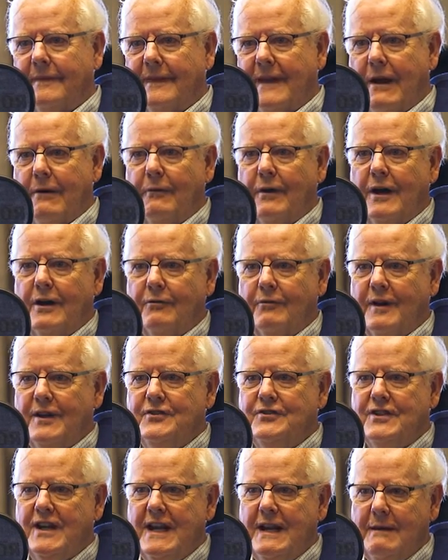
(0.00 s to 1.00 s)
They were
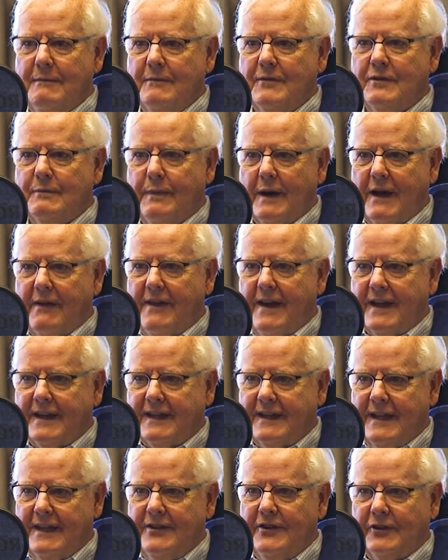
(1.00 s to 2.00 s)
redeemed by their
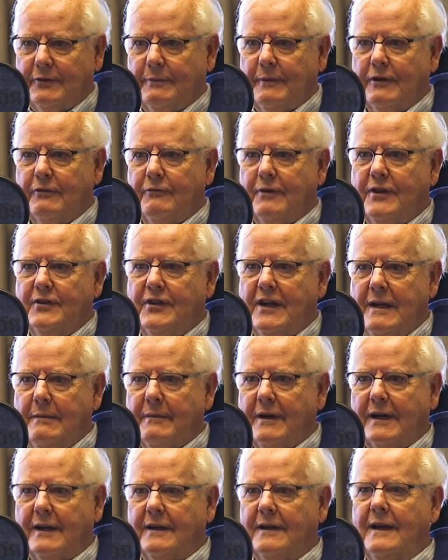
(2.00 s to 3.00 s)
kinsman
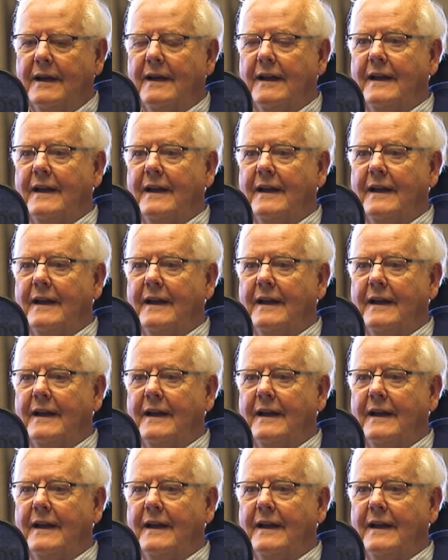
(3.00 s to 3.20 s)
redeemer,